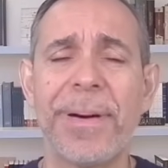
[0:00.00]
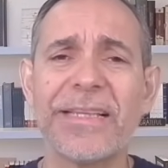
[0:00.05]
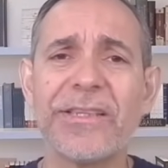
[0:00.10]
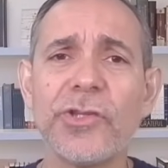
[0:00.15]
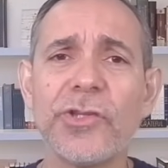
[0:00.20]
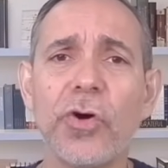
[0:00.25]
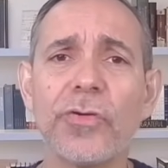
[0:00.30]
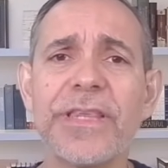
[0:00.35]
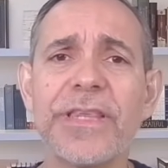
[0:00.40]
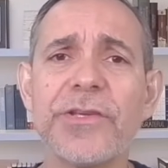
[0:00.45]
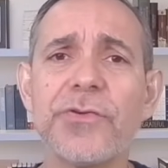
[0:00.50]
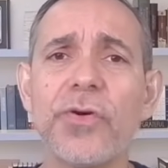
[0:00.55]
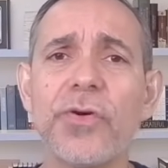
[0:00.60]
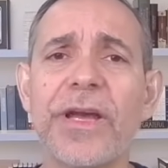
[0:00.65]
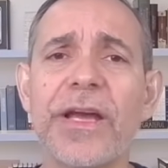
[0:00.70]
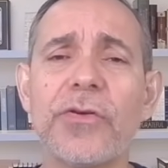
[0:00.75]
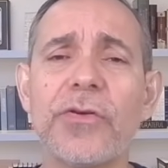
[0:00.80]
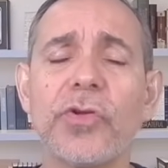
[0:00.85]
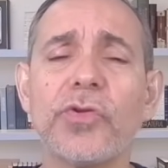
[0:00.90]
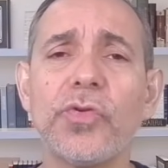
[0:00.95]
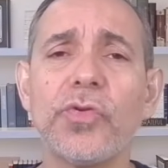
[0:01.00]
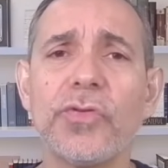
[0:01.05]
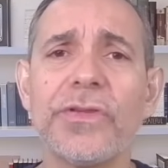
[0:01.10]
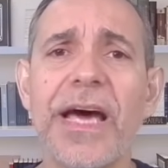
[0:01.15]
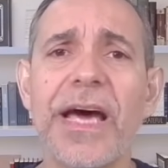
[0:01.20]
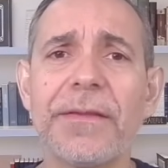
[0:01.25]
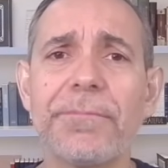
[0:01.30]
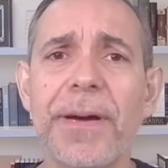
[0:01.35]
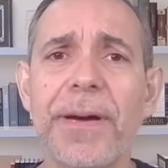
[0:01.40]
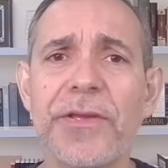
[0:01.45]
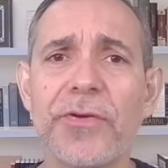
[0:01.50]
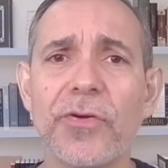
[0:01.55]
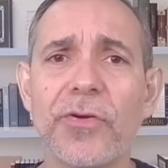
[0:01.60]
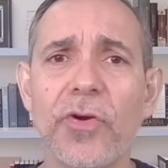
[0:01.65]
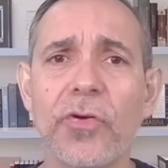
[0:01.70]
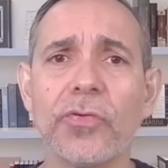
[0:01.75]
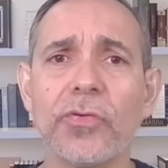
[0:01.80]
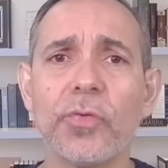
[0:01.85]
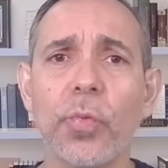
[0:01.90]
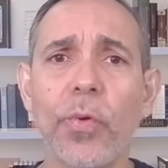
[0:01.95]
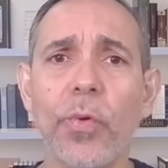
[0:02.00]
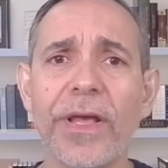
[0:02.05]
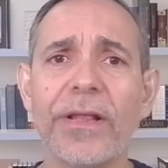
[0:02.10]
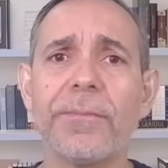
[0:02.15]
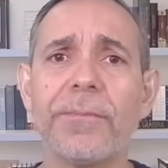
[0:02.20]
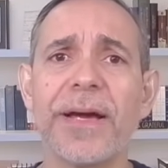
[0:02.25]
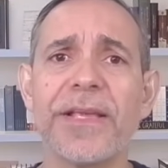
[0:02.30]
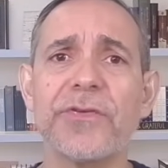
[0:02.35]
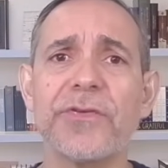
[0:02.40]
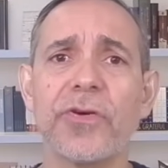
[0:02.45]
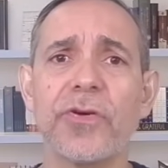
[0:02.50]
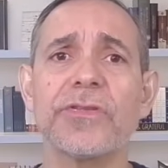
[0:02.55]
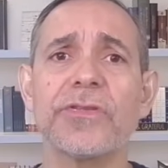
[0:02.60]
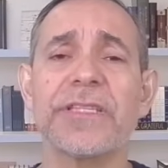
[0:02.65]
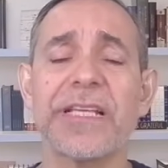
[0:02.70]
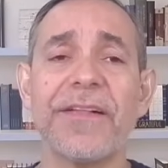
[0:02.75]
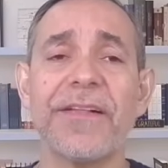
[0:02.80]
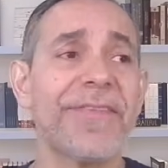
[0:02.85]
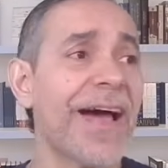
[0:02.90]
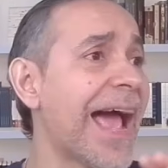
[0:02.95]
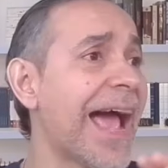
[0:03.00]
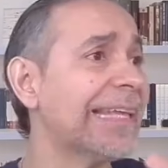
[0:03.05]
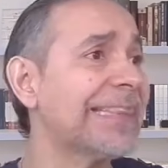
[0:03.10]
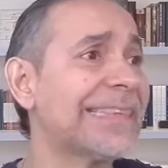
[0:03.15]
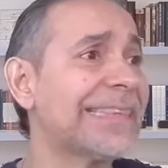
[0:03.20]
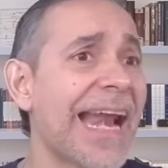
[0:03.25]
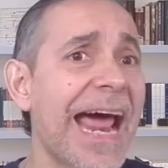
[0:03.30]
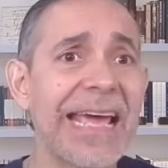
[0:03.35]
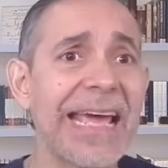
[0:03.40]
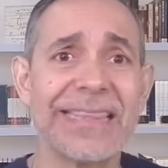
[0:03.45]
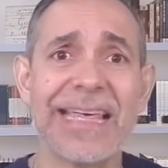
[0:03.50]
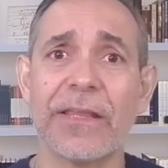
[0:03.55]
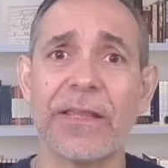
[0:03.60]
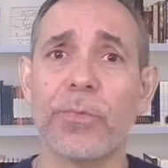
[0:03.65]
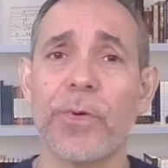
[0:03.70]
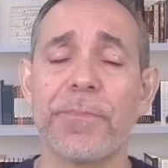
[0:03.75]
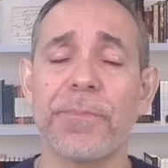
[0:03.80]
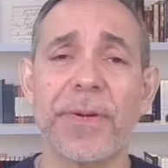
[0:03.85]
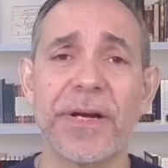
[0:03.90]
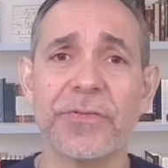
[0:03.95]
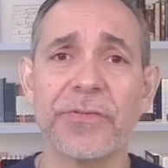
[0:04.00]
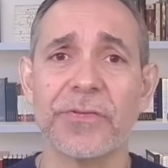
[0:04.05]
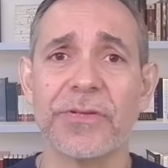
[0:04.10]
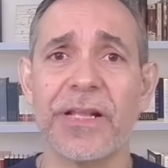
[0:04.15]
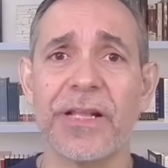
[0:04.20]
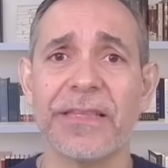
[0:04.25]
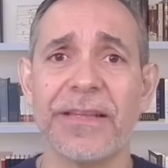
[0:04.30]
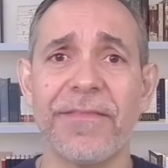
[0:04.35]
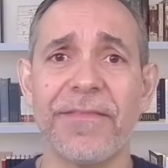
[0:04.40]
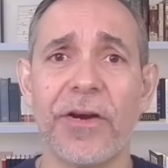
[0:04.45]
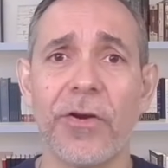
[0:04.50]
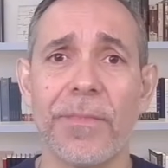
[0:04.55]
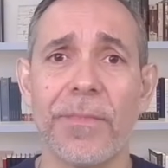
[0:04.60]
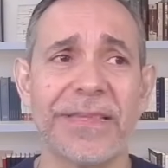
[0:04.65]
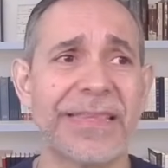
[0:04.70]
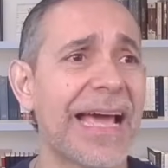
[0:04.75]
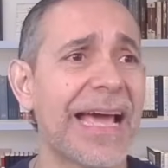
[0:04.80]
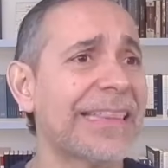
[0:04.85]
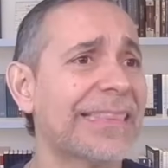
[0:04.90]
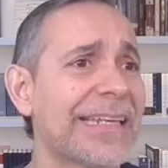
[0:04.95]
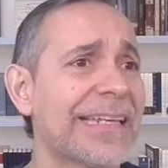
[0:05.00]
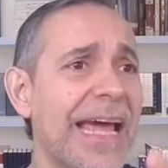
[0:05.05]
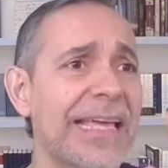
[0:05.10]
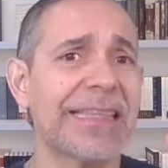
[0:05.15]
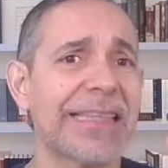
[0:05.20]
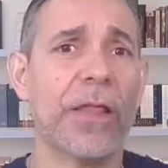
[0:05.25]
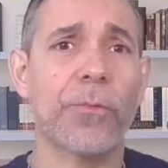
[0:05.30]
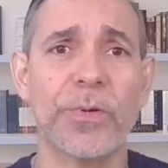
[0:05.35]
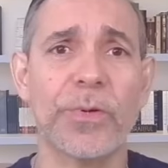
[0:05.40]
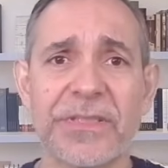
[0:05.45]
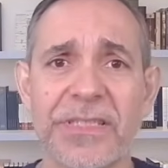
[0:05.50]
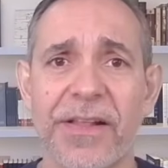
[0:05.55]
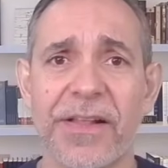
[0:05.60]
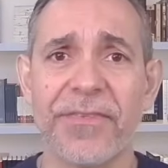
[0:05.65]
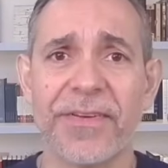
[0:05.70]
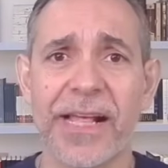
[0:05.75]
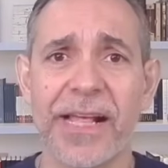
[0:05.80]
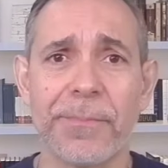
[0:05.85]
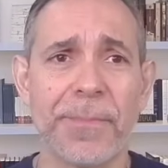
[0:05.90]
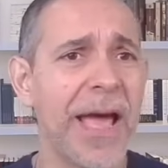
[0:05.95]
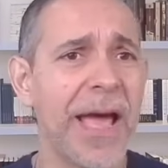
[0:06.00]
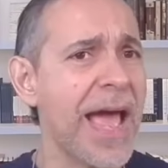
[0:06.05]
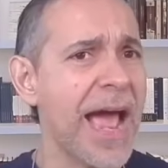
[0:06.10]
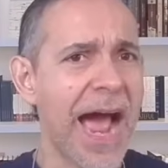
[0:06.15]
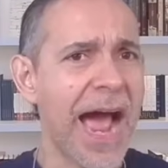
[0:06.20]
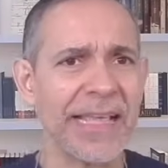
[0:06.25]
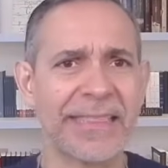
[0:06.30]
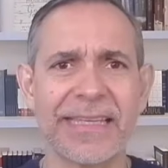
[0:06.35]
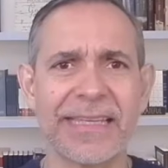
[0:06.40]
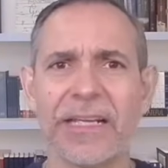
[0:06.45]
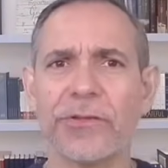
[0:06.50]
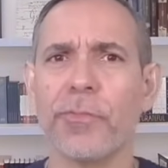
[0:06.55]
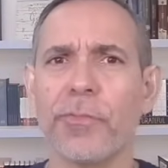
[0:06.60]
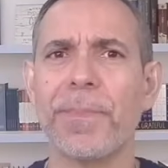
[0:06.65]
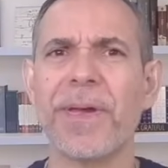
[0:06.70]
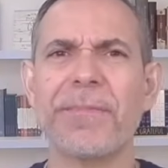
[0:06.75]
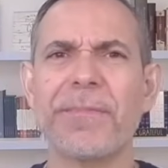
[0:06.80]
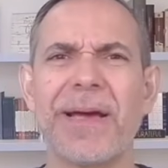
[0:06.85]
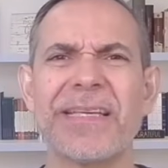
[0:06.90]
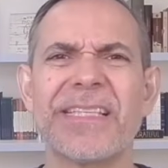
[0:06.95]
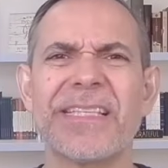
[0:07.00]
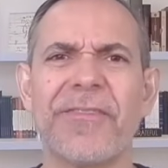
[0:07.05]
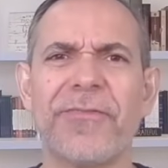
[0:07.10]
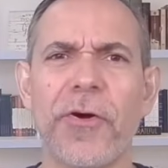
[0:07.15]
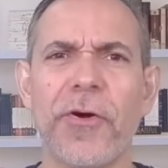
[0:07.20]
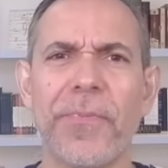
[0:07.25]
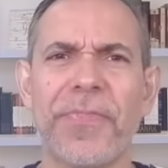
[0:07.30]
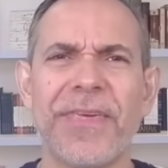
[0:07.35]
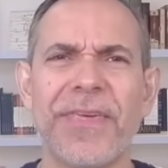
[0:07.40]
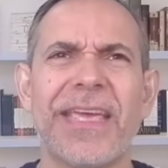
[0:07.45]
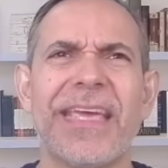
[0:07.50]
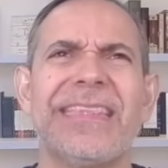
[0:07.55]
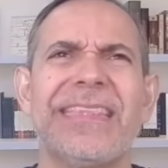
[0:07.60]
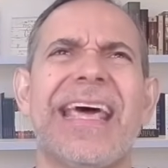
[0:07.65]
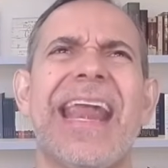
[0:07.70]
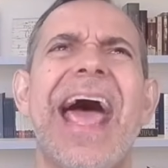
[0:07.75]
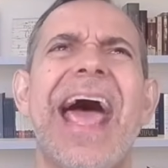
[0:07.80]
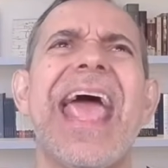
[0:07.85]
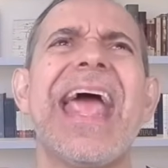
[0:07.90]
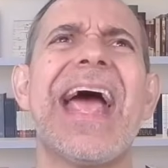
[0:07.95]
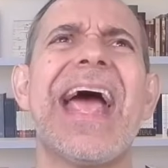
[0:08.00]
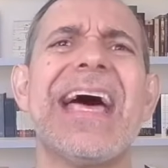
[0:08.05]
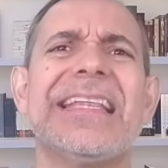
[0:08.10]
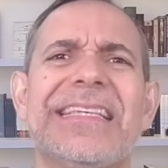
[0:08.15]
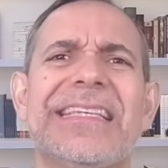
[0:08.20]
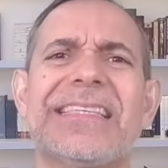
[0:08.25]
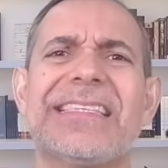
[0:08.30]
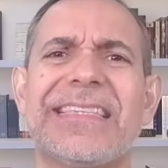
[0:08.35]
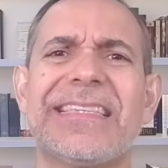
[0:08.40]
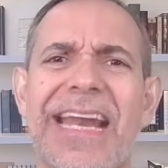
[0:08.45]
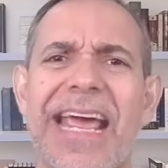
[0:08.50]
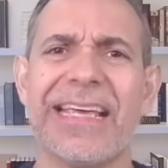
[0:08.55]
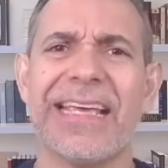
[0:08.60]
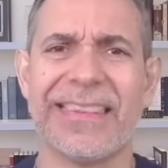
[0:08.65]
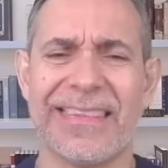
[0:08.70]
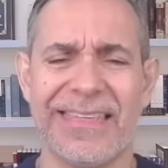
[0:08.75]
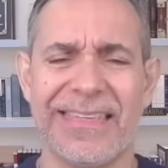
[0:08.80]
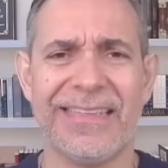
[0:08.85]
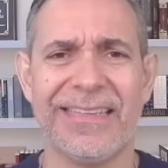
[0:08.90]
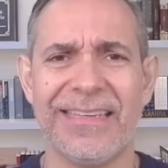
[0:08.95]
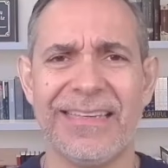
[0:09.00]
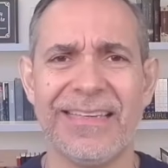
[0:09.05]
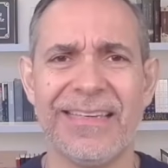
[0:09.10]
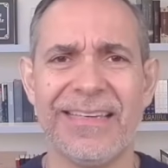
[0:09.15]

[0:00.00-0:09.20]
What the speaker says: But know that you cannot do that by your own will, by your own self. I tried that with personal development. I tried that with self-help. I tried to pick myself up thinking that I had the strength.